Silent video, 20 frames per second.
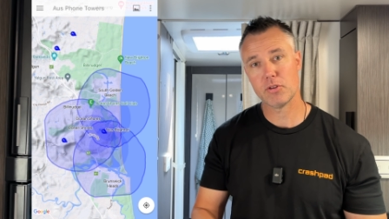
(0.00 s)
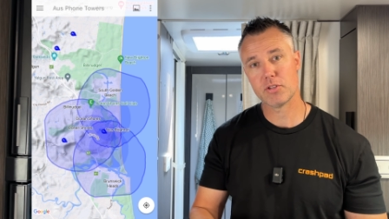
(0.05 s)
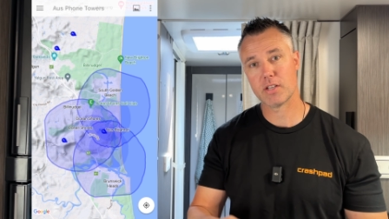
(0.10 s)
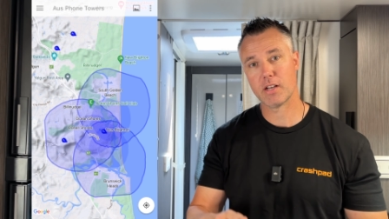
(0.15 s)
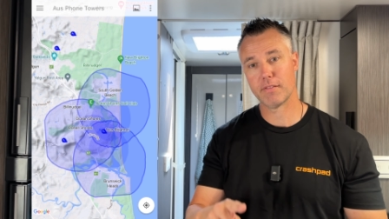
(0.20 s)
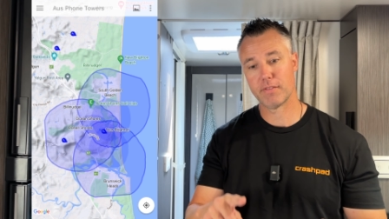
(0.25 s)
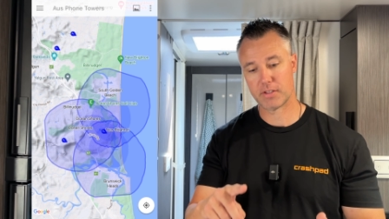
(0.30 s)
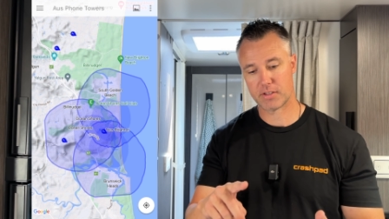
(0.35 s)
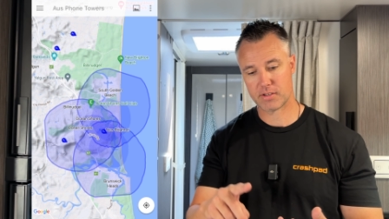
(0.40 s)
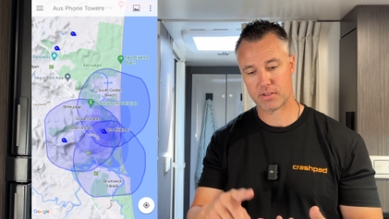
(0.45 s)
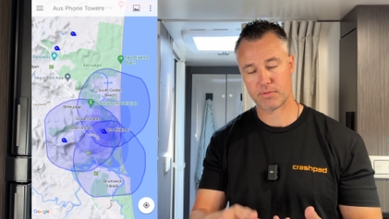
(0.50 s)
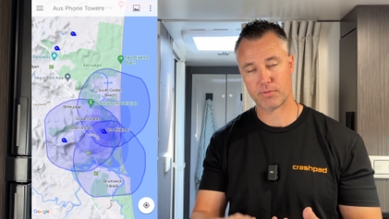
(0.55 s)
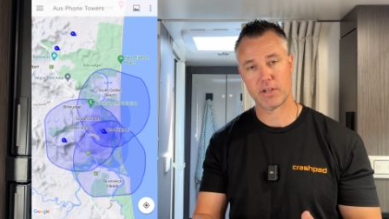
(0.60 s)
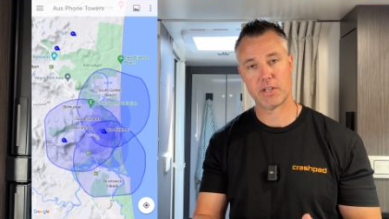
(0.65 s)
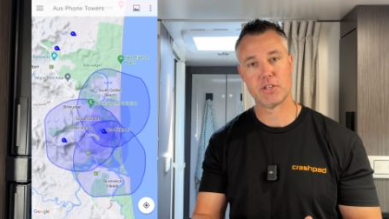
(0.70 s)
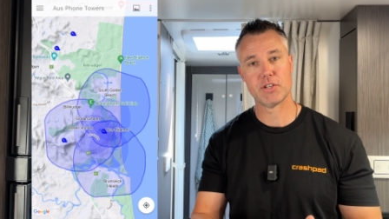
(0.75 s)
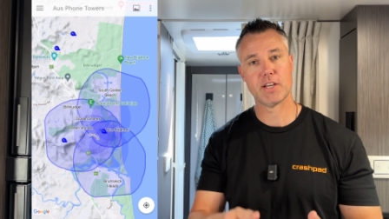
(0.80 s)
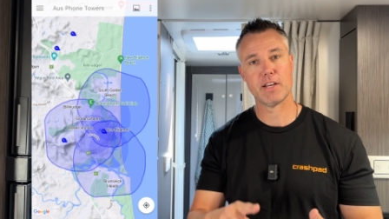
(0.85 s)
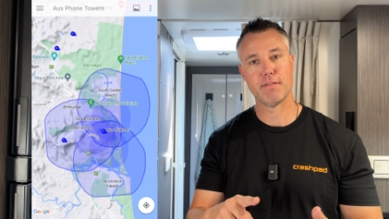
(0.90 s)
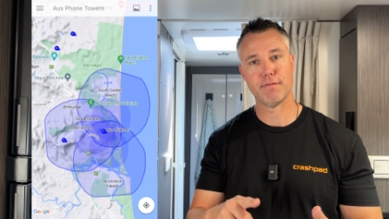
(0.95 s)
So if it's
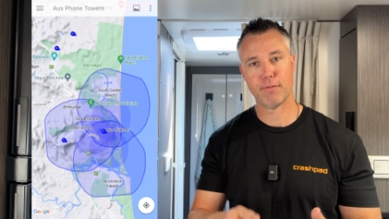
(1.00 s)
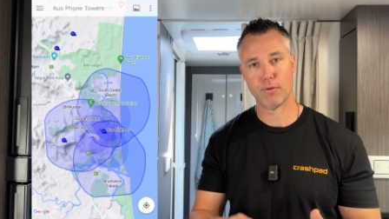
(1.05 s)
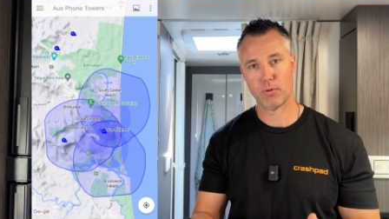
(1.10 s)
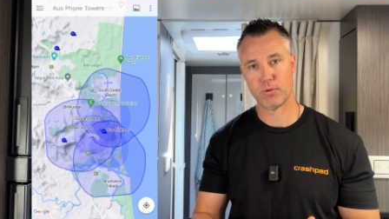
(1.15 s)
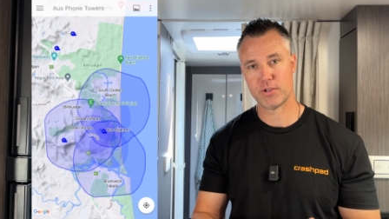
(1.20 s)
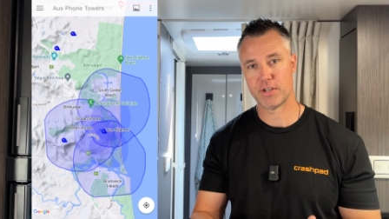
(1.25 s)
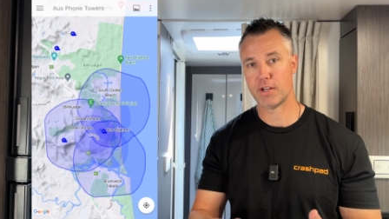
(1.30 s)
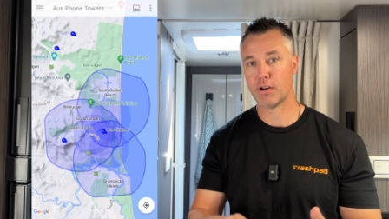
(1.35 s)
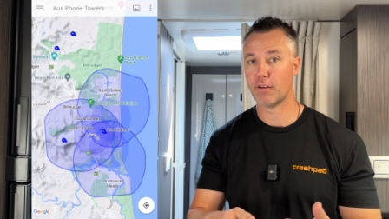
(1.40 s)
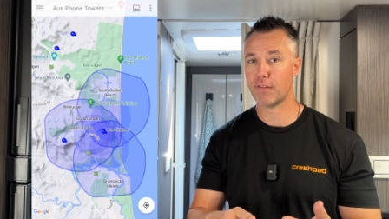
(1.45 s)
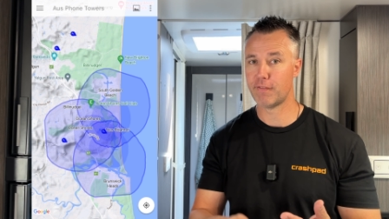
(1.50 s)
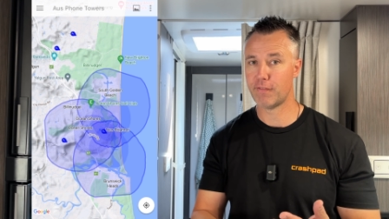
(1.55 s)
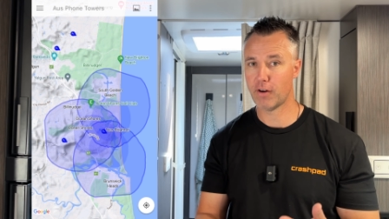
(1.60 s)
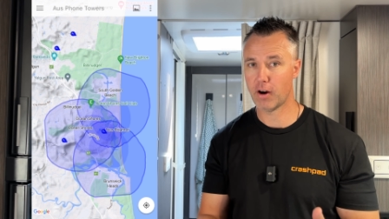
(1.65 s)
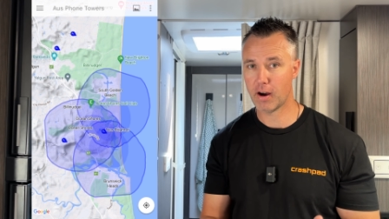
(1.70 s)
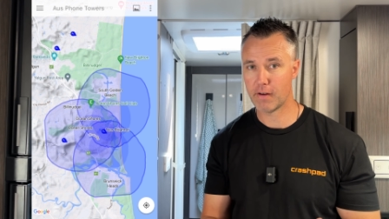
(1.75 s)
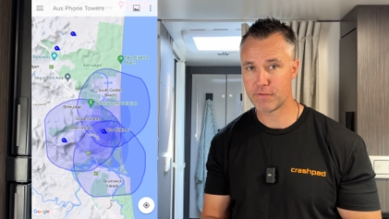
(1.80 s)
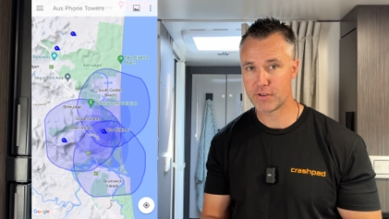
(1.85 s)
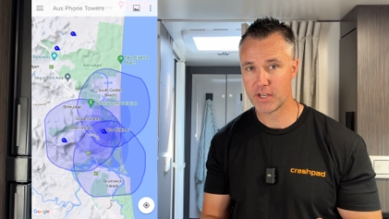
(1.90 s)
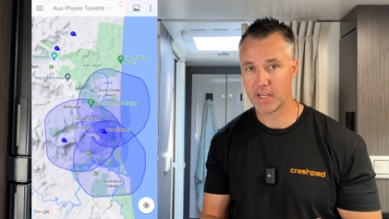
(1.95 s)
3G, 4G or
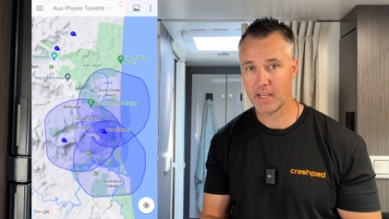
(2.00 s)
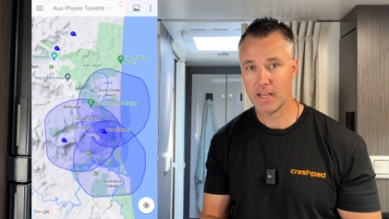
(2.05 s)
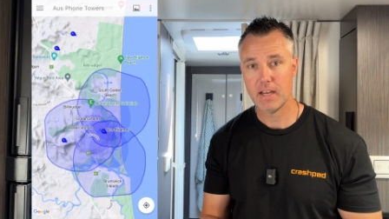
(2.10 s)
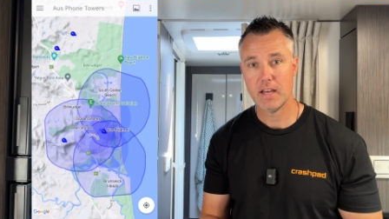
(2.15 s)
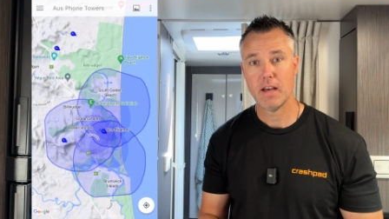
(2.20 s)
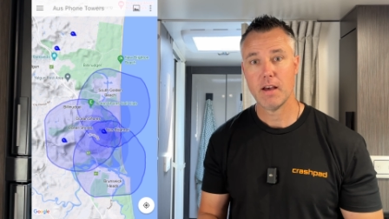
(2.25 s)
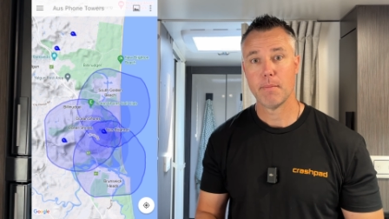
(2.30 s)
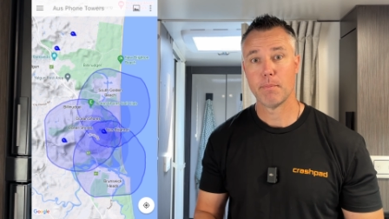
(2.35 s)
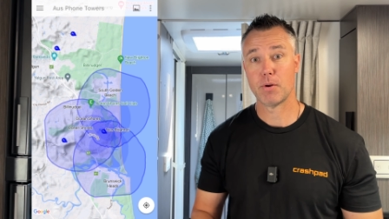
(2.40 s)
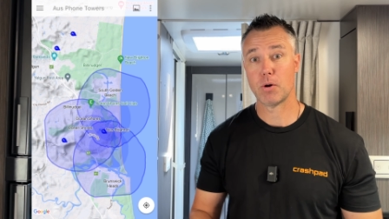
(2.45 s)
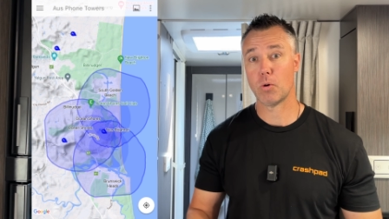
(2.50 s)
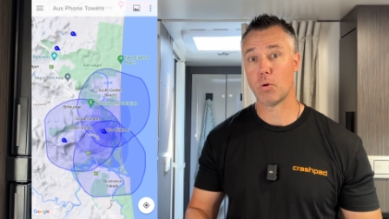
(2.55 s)
5G, but it